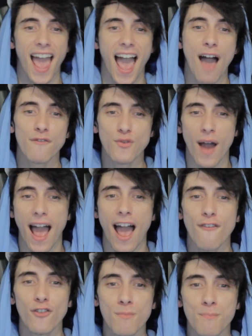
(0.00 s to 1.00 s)
have you
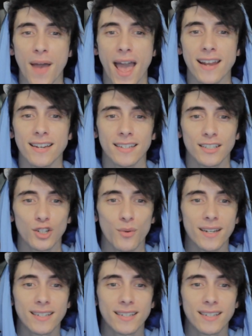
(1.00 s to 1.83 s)
ever been to a